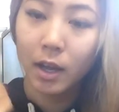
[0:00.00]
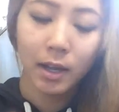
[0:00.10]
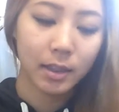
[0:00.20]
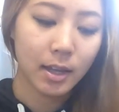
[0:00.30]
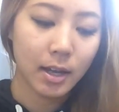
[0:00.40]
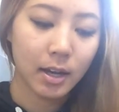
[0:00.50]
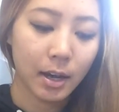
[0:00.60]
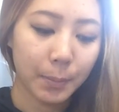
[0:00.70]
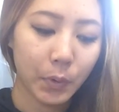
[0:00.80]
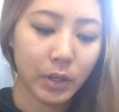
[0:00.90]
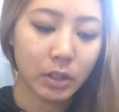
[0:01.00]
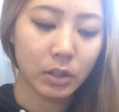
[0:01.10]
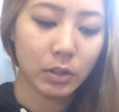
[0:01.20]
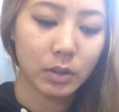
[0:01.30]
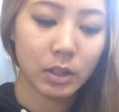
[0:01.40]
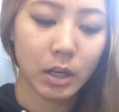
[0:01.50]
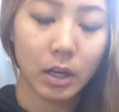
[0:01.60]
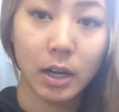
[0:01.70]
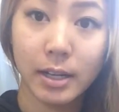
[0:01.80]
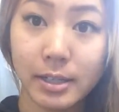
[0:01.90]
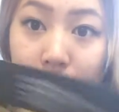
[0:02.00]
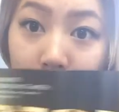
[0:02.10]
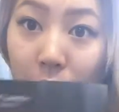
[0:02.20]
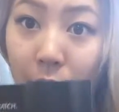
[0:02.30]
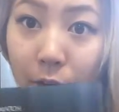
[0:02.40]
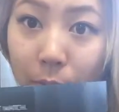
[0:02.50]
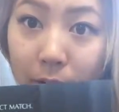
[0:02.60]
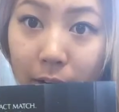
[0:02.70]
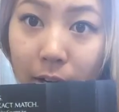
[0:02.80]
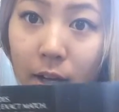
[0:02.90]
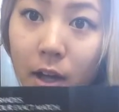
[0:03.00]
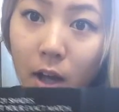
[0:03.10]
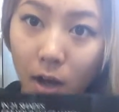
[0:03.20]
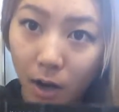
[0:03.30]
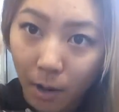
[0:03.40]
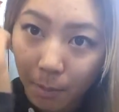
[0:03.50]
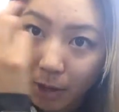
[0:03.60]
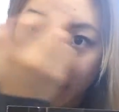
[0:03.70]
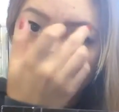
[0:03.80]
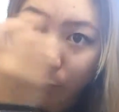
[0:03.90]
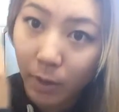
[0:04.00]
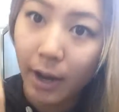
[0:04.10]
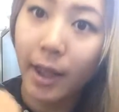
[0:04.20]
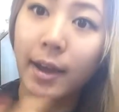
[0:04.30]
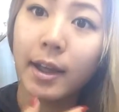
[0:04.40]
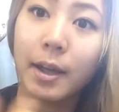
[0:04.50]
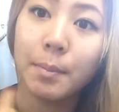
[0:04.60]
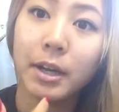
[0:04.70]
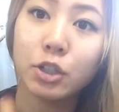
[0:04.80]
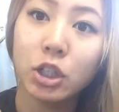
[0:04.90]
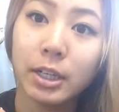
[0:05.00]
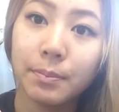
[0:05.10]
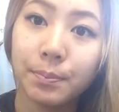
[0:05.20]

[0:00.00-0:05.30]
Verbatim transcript: And then I'm going to use the Estée Lauder one on my forehead and my chin.